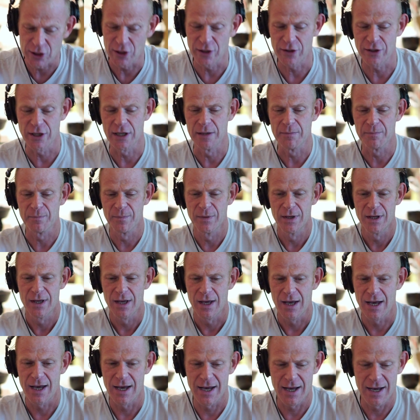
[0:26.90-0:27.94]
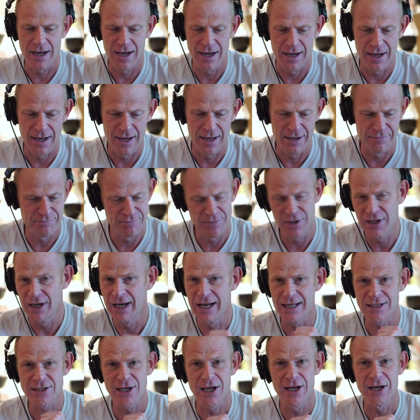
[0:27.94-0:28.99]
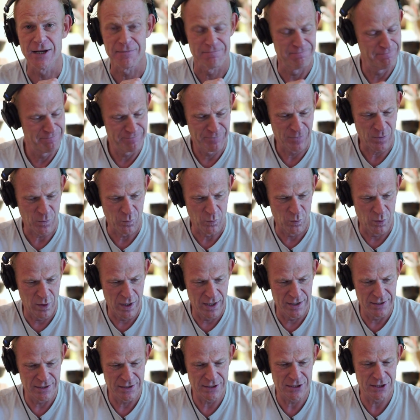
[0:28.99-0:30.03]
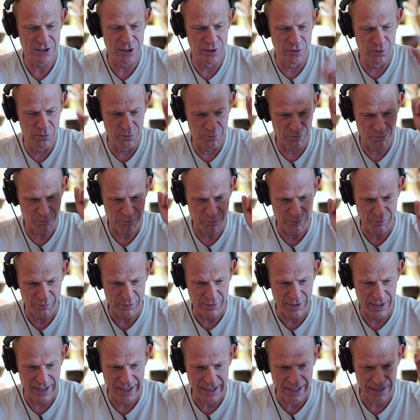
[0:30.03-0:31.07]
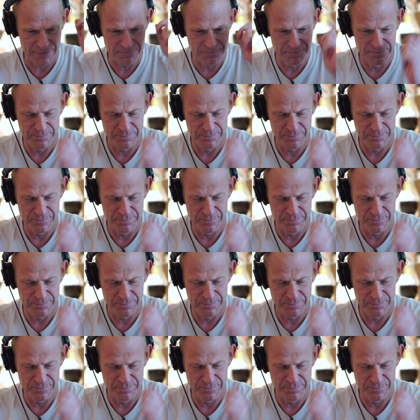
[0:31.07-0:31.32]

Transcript: a good theme. Let's hit it. 1, 2, play.